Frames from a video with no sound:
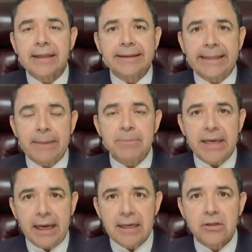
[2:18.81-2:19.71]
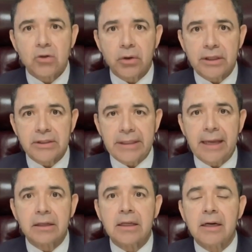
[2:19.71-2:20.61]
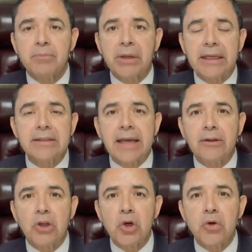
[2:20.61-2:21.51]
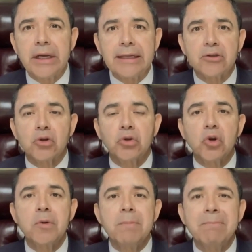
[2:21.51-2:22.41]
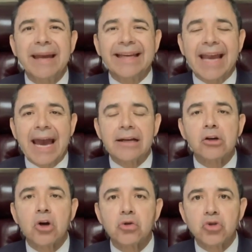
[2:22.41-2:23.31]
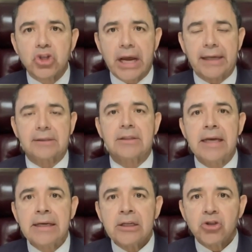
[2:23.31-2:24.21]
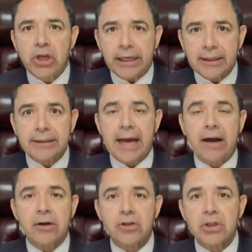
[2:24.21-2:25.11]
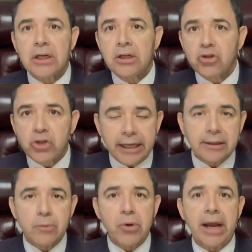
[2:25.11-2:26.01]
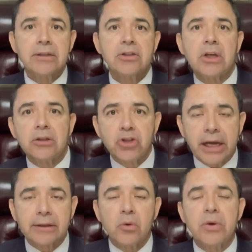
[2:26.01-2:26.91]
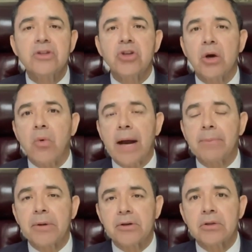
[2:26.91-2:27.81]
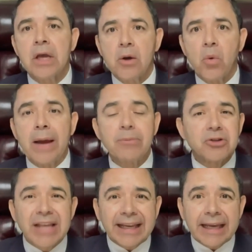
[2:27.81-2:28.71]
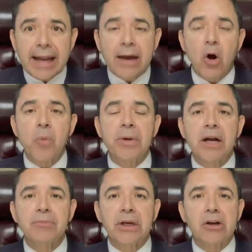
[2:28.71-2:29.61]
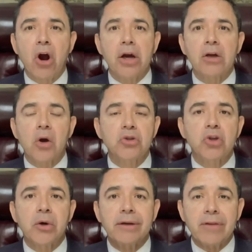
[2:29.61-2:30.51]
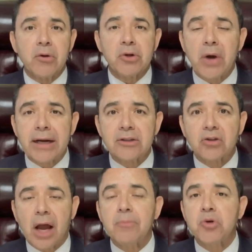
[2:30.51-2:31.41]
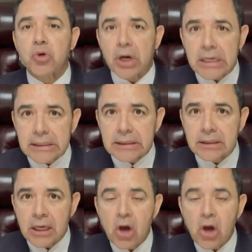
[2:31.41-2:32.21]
that DPS or the state uh, police can do is to do mechanical checks. Check the tires, check the brakes, check the windshield wipers. Wipers. They cannot open up the cargo. So if they were trying to stop drugs